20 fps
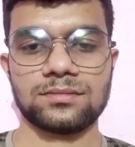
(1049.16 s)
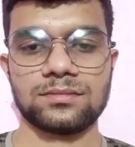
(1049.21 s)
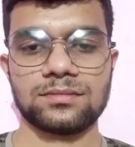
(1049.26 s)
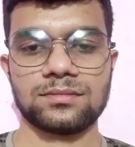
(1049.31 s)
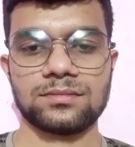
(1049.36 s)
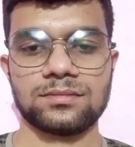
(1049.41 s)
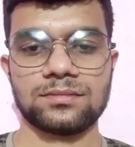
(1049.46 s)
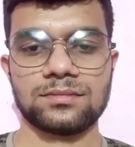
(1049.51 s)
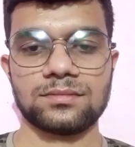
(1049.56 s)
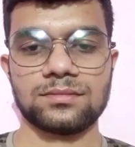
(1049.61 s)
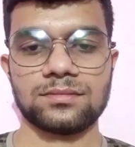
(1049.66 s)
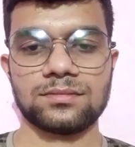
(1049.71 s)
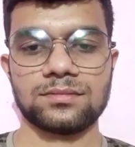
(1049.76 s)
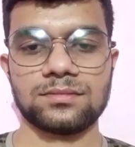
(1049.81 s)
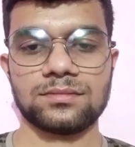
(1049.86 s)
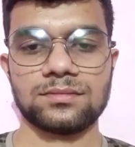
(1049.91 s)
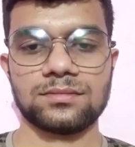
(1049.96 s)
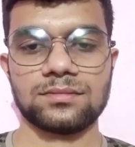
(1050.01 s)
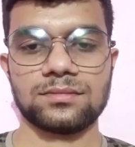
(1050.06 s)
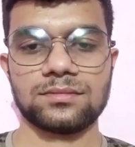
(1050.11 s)
technology is a
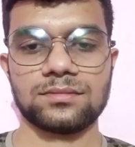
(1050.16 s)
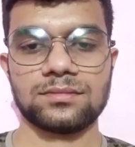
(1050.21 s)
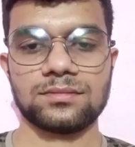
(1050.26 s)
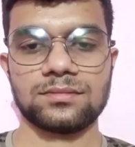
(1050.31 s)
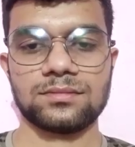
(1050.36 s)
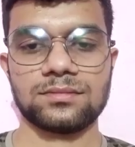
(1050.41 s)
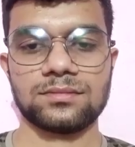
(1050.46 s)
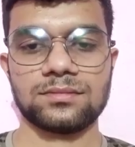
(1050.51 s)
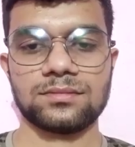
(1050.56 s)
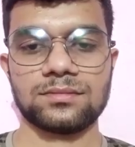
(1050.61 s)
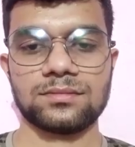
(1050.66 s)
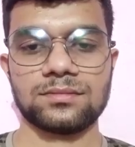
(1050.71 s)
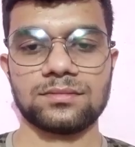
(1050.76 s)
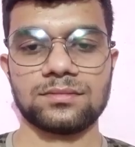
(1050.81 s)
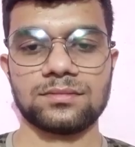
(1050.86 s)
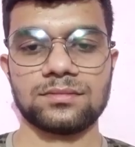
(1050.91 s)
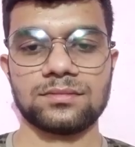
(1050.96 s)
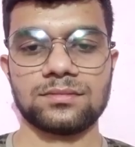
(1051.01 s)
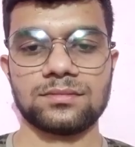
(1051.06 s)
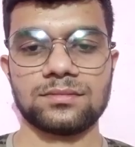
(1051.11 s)
branch of food
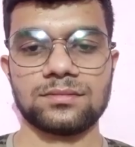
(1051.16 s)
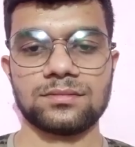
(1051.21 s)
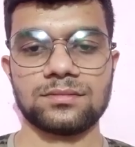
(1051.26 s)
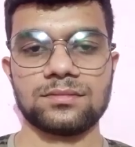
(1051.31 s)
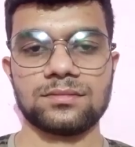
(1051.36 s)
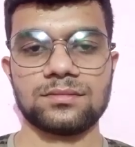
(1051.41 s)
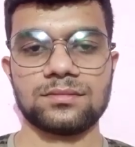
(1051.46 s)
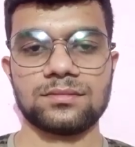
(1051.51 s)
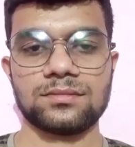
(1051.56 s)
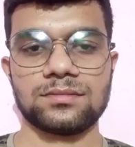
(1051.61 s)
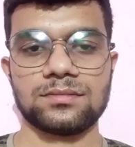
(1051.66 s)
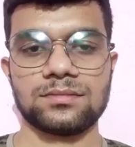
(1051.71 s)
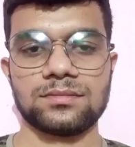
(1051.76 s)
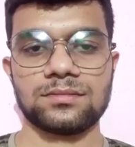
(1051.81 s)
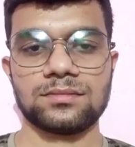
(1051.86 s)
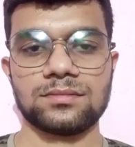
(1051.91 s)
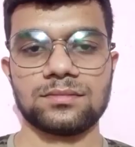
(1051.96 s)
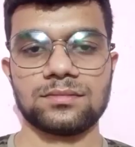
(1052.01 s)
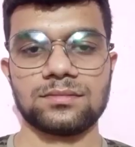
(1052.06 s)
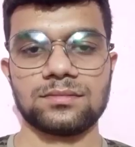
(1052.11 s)
technology,
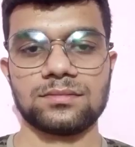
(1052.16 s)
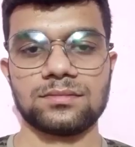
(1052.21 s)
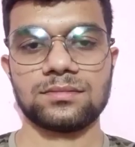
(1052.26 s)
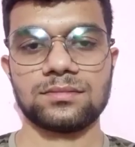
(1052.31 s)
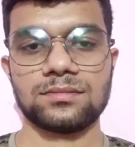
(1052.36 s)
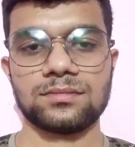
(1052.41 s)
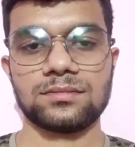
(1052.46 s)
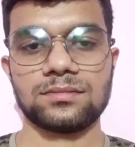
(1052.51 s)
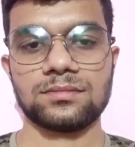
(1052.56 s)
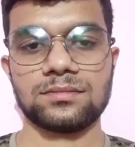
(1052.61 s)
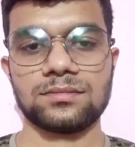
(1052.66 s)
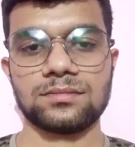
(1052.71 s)
uh, in